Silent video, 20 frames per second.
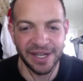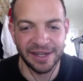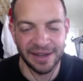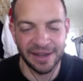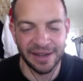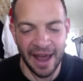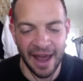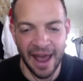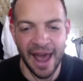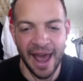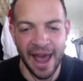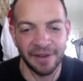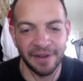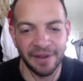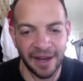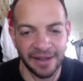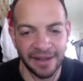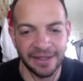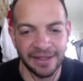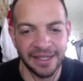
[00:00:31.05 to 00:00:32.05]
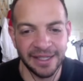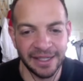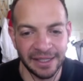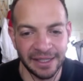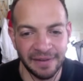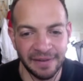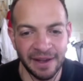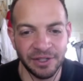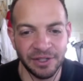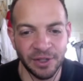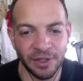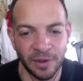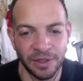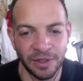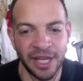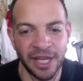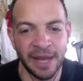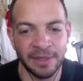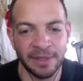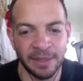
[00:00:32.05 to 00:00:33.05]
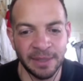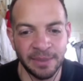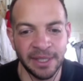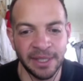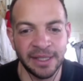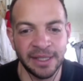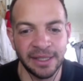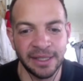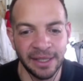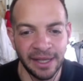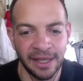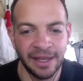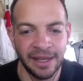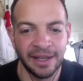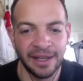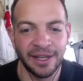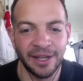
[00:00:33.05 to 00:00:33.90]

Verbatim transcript: and I have an idea of how stories came to be.